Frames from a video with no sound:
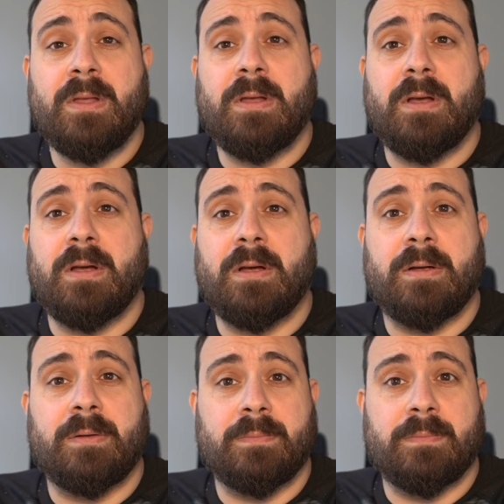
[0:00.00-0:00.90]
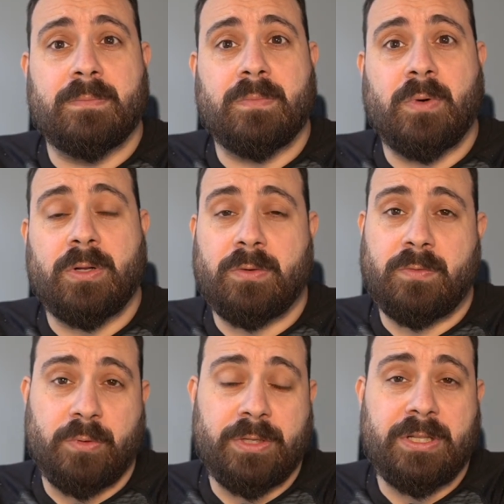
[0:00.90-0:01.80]
rather
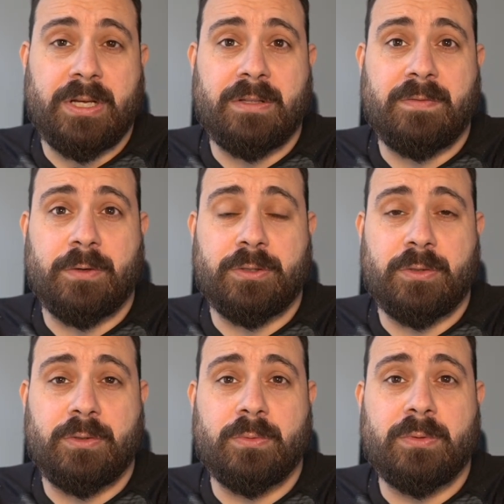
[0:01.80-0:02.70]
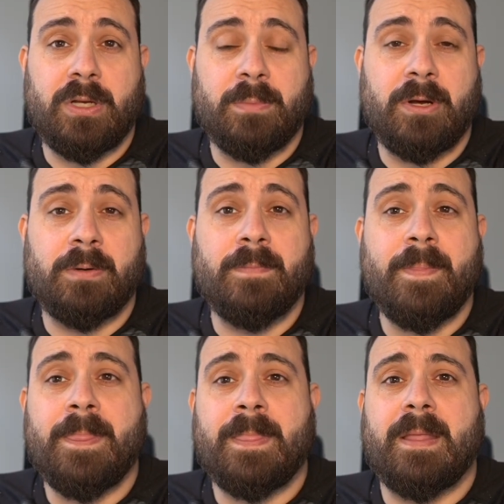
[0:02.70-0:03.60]
3D NAND version 2 somehow.
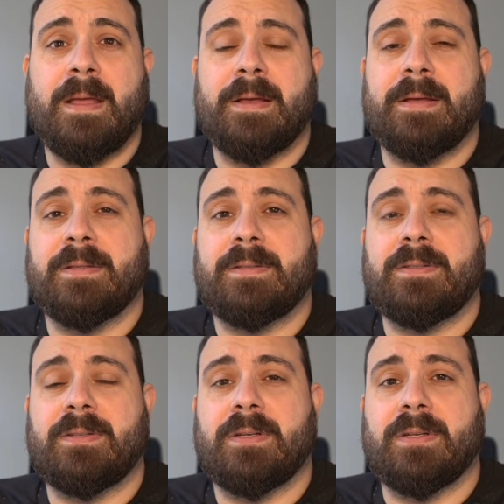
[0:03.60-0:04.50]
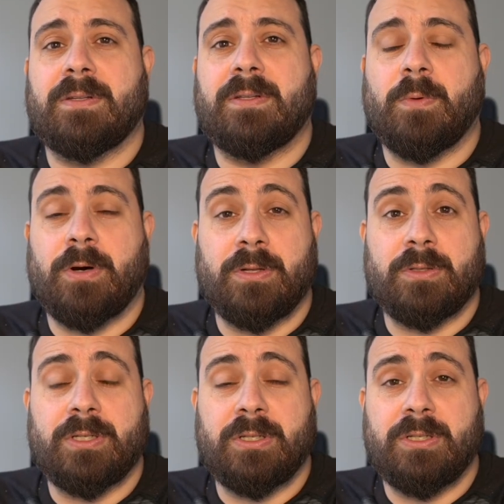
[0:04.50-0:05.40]
And they were
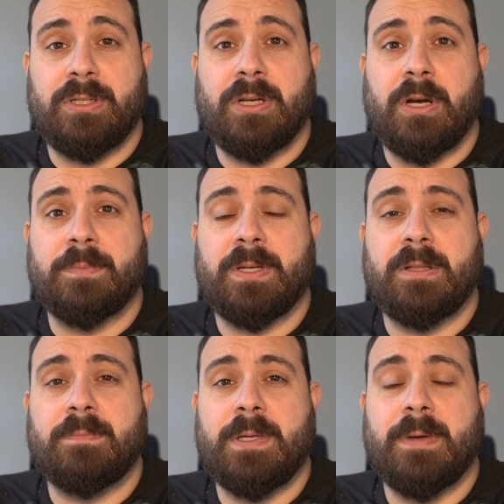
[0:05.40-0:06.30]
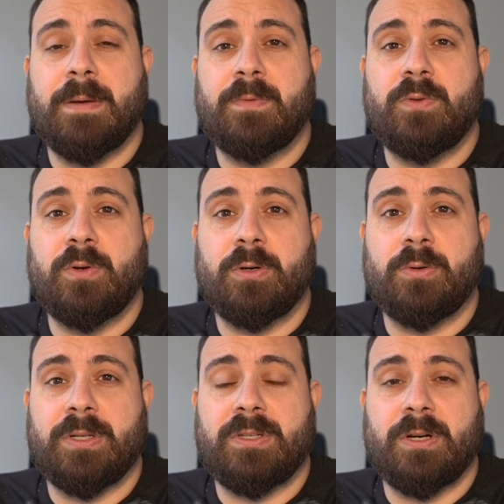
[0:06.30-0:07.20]
announcing the Optane PMAM
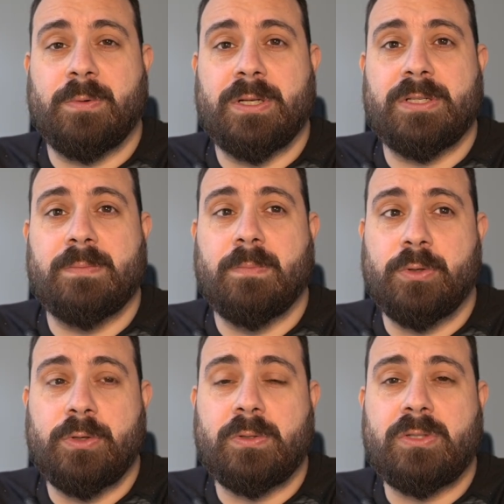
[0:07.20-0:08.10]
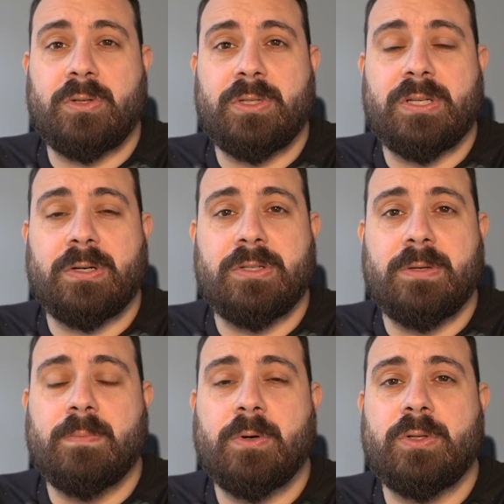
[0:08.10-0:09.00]
200 series modules. So these are
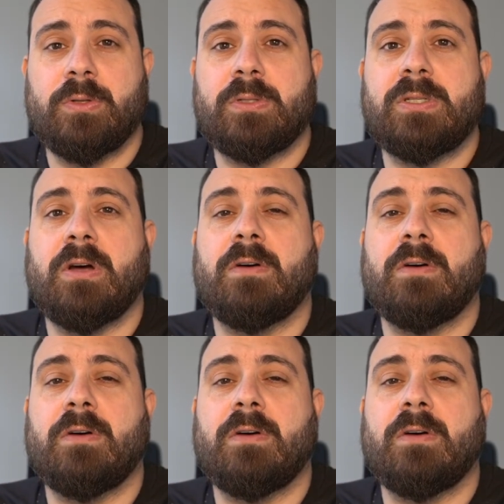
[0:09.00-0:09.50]
DIMM modules of